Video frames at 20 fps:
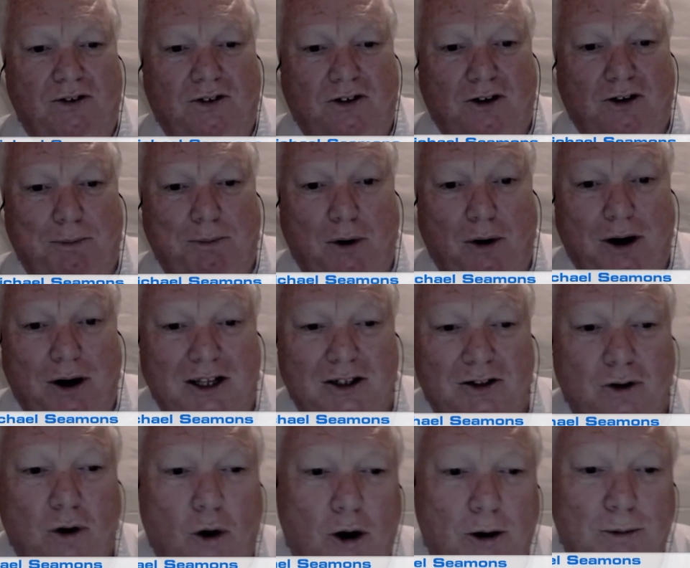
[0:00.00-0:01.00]
combining
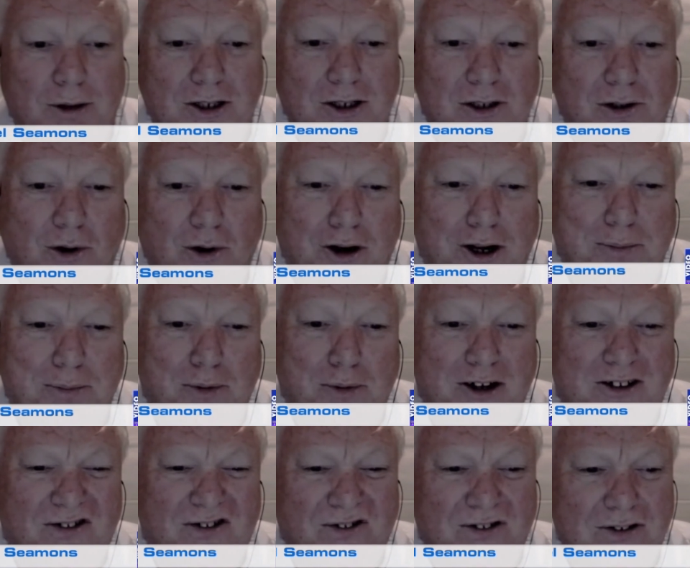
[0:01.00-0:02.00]
timeless lighting
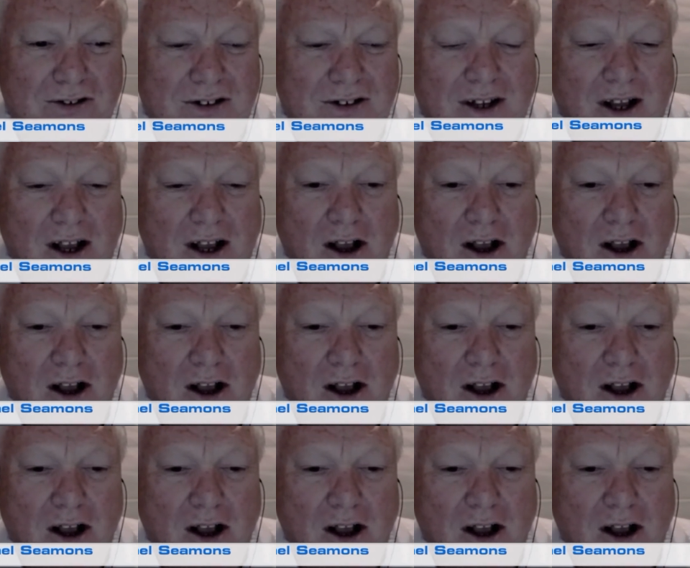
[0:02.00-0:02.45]
principles